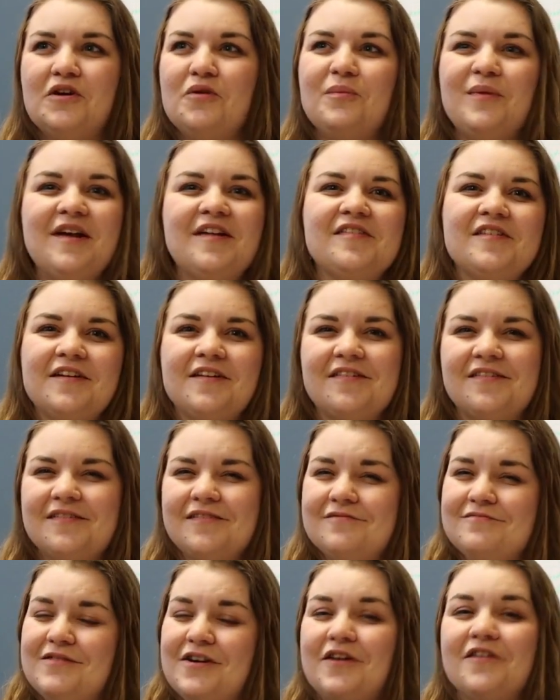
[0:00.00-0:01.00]
basics
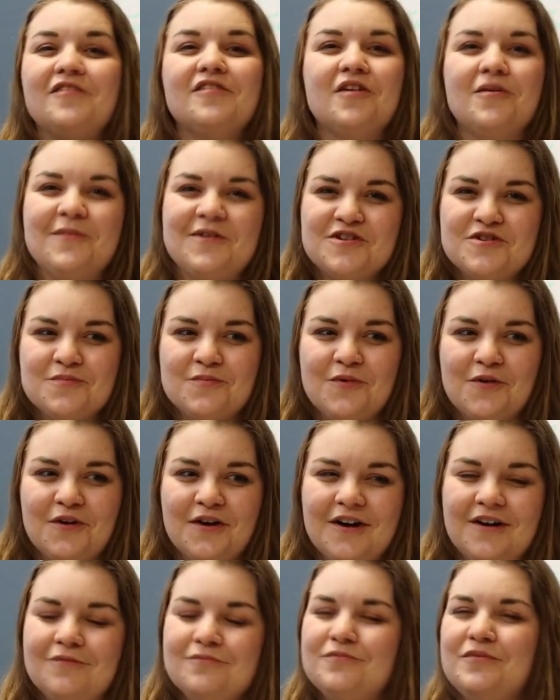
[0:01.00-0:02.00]
are so much
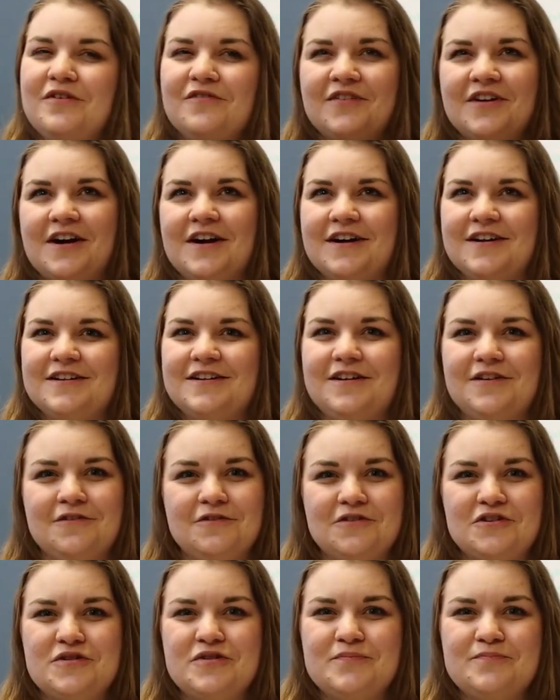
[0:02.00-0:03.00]
more. We've got
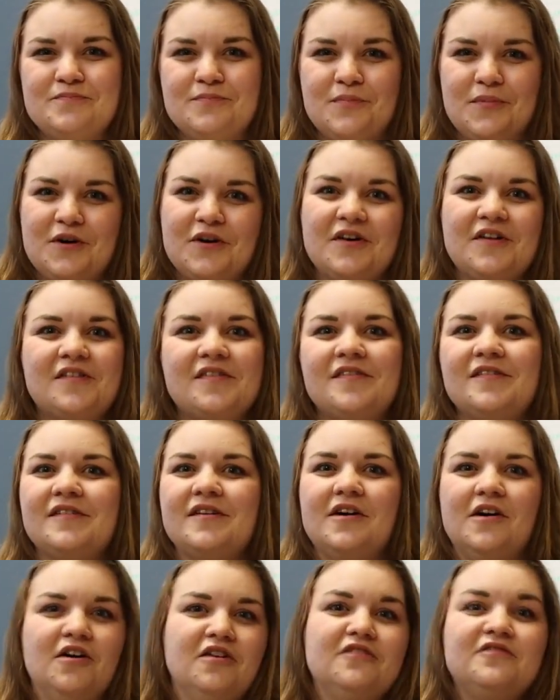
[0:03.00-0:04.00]
huge books
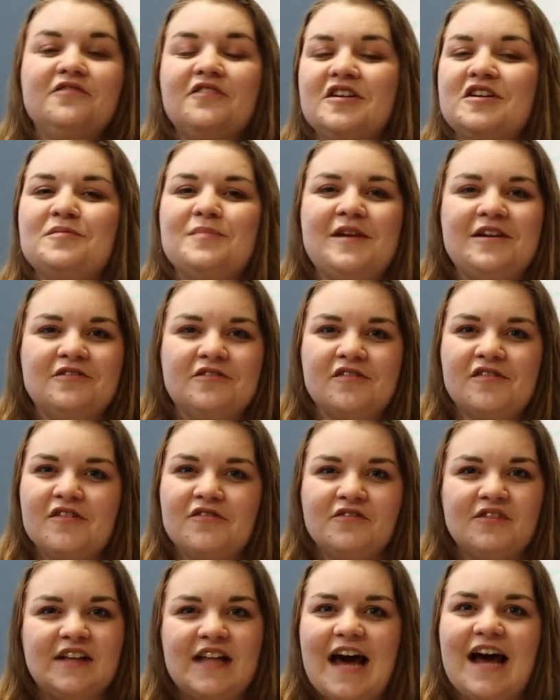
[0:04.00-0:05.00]
called Fundamentals
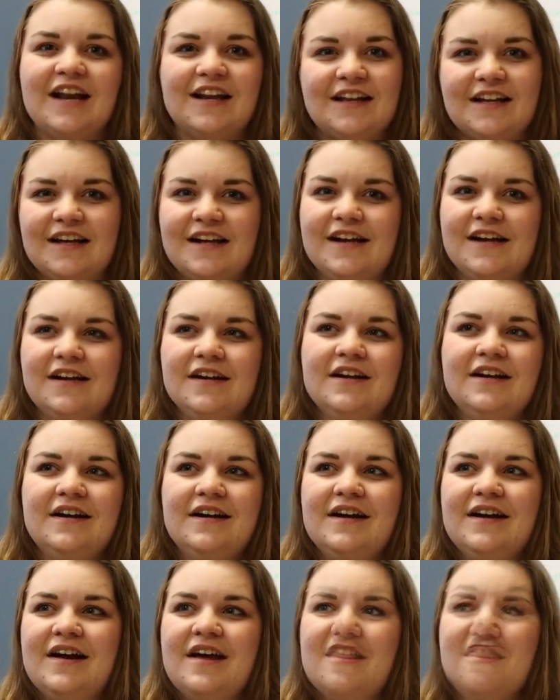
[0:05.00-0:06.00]
of Philately.
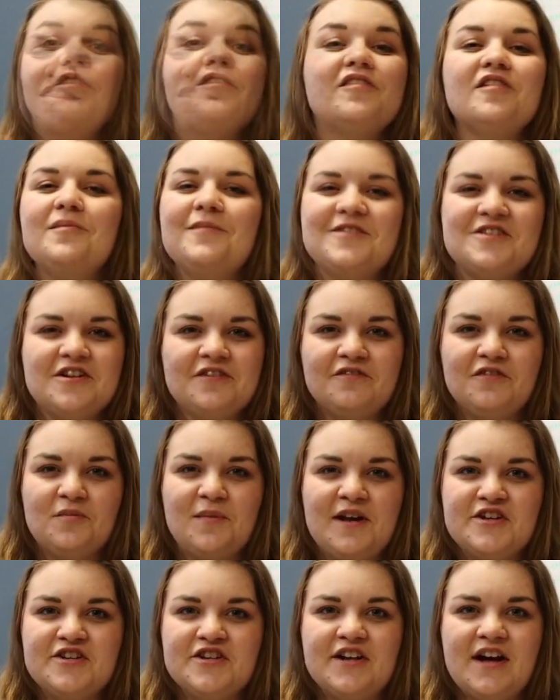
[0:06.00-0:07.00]
There's so much
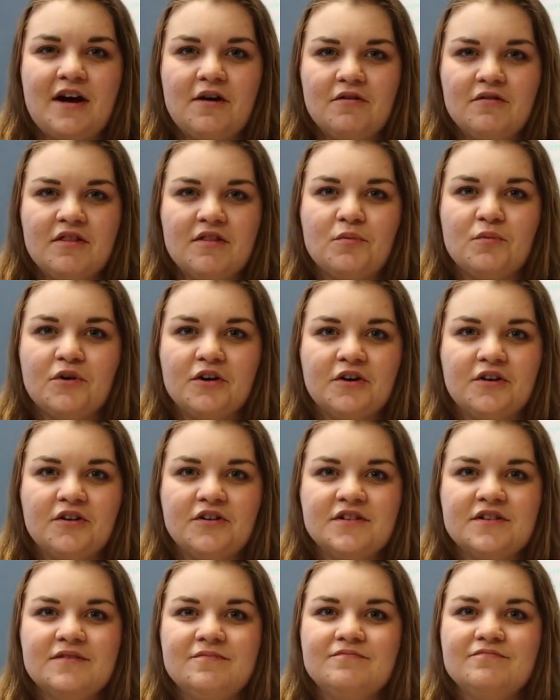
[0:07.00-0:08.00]
information out in the
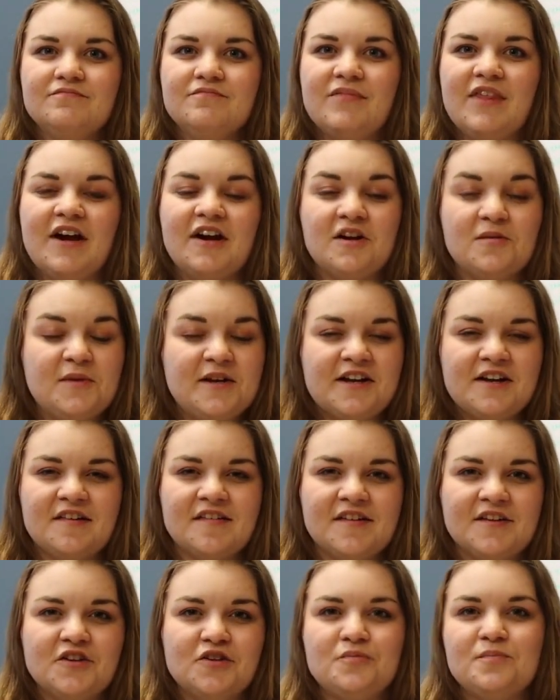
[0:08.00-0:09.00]
world that could be
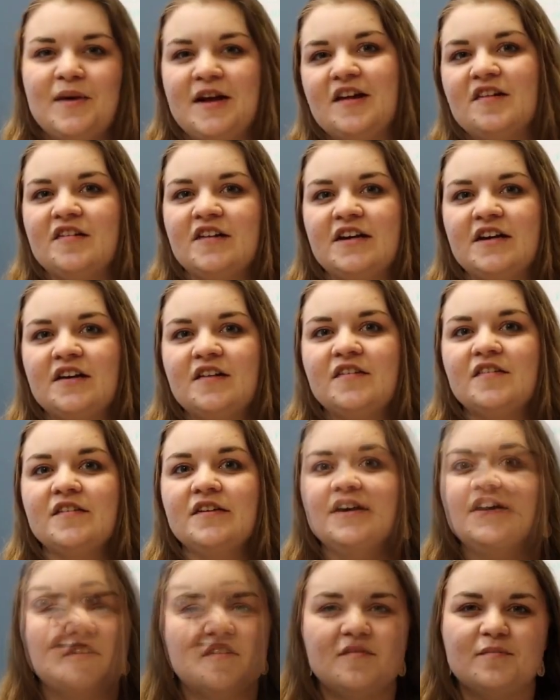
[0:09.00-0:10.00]
considered basics.
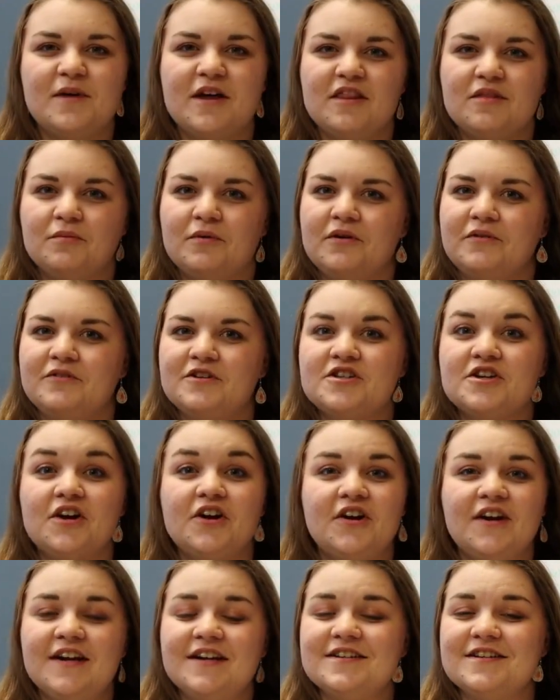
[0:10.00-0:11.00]
So this month we're
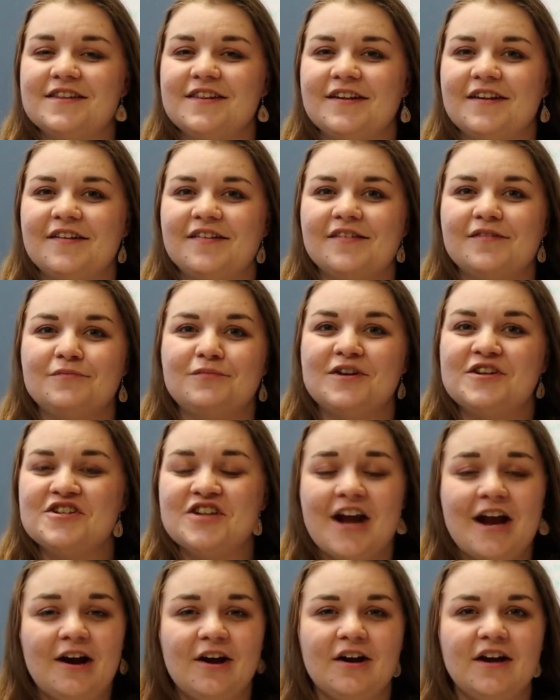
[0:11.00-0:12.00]
returning to this rich
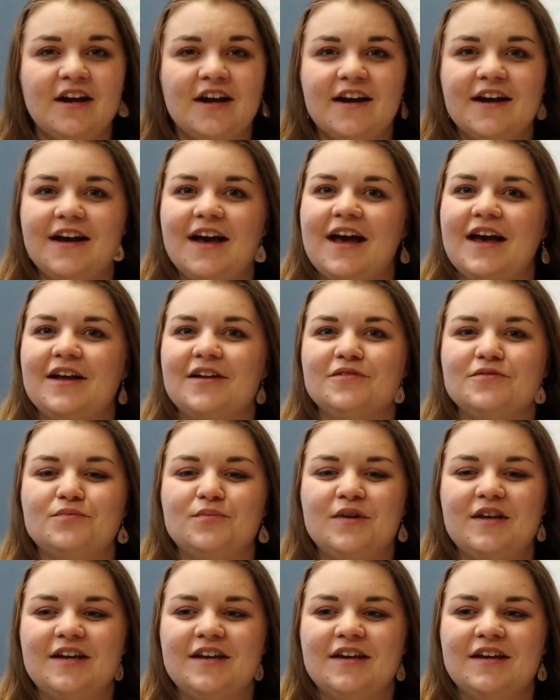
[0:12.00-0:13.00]
area, and
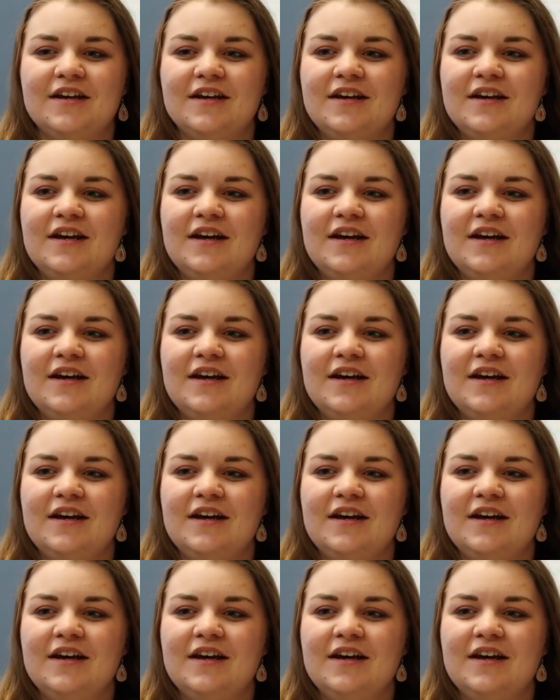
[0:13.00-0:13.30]
we